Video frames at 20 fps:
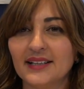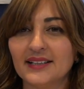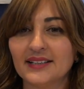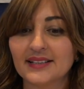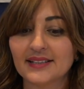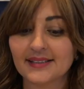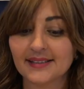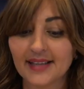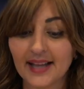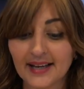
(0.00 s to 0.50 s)

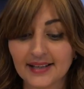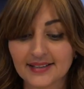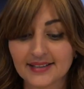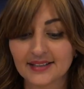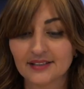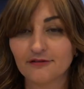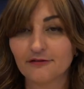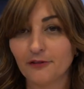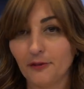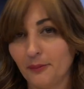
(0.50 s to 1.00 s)

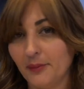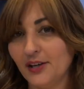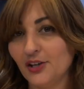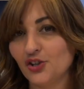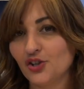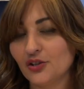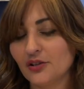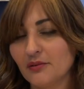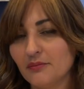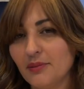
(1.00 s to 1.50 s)
slides,
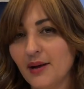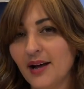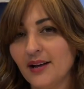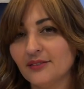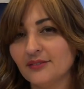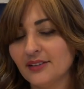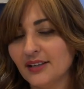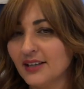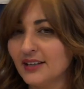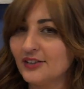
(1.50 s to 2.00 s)
information
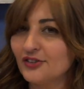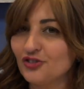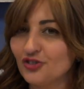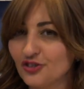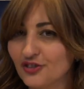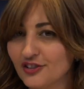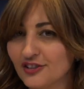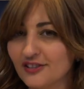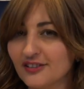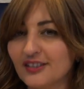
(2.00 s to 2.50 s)
about,
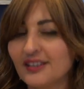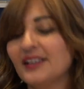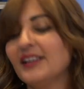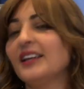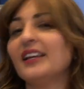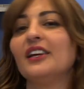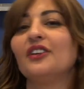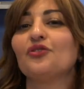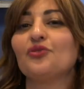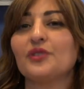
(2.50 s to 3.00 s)
just
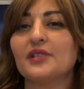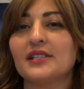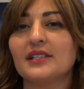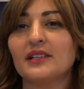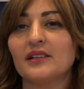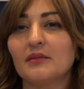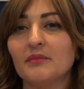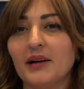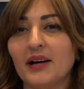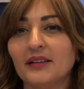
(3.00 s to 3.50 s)

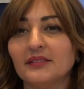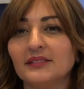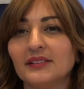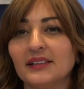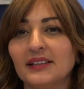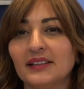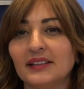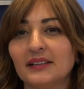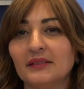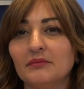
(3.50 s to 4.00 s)
interesting about
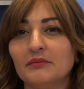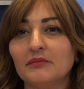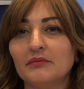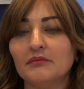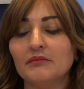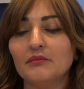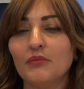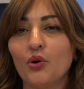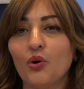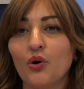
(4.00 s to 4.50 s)

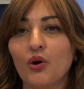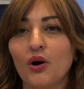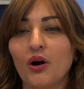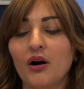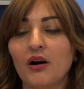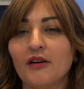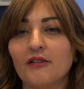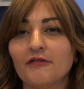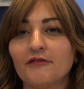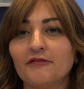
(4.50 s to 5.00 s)
more
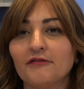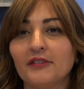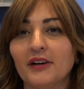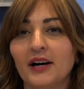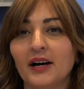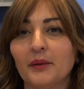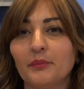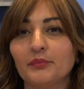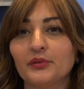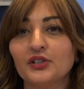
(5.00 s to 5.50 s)
of
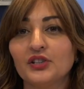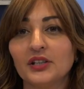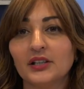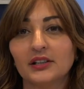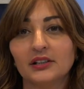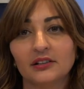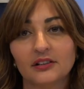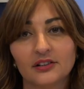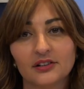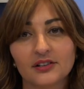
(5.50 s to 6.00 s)

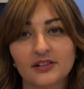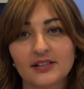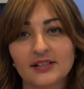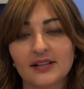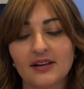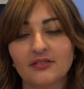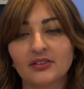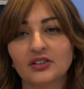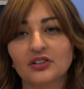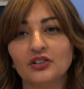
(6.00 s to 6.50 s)
particular
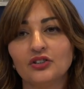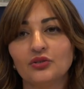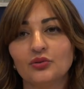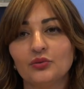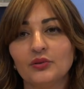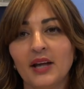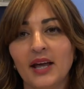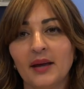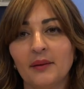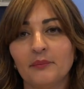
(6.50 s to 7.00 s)

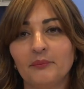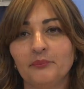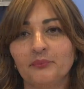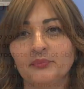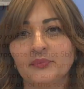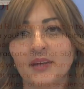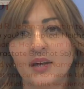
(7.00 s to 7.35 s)
72 name,